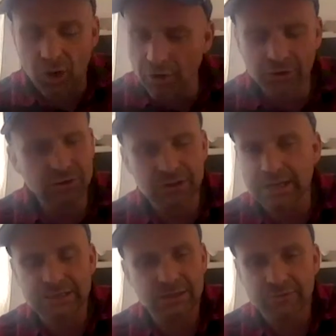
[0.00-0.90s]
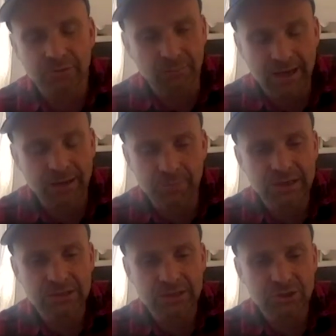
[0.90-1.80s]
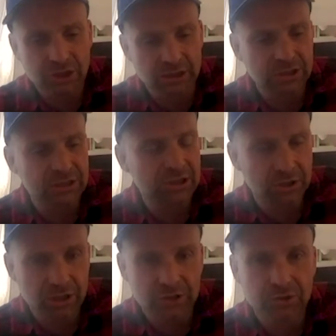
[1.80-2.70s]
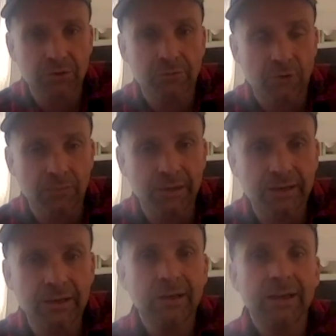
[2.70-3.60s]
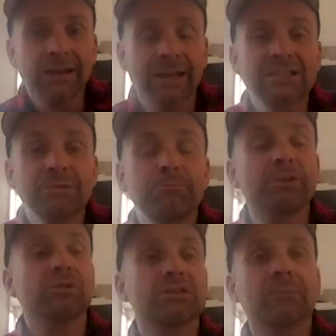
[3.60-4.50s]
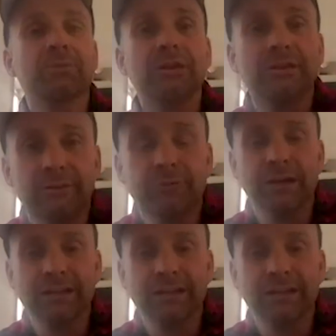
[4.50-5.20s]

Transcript: all those lessons from land-based injustice, industrial farming, and let's build something different.